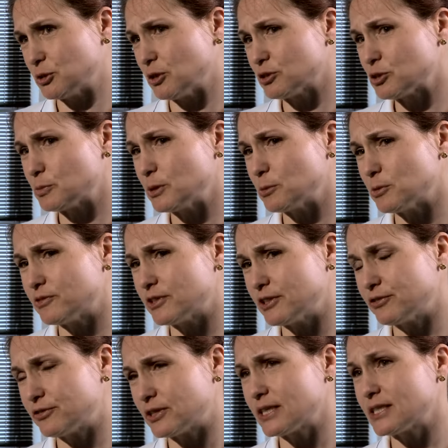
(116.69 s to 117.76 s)
A lot of people are
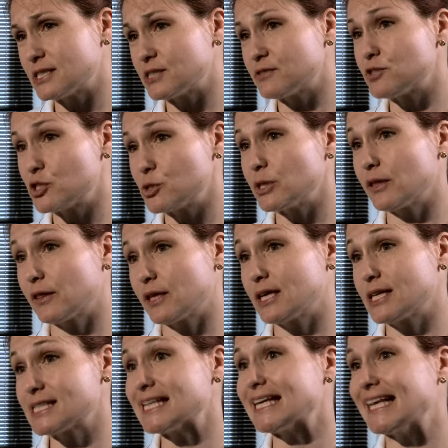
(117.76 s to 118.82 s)
very frightened of doing
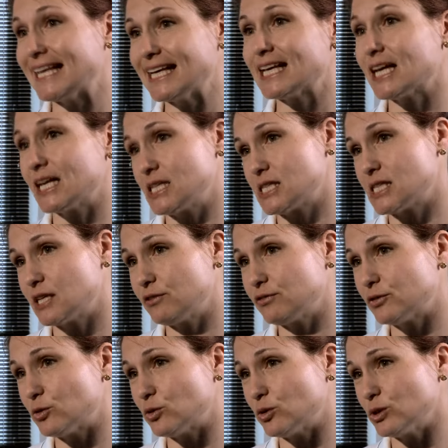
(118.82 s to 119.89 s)
things in case they
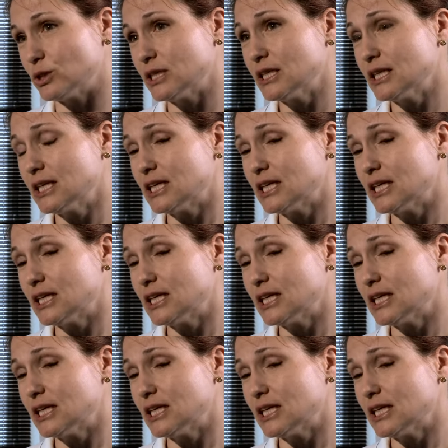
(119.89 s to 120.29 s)
fall.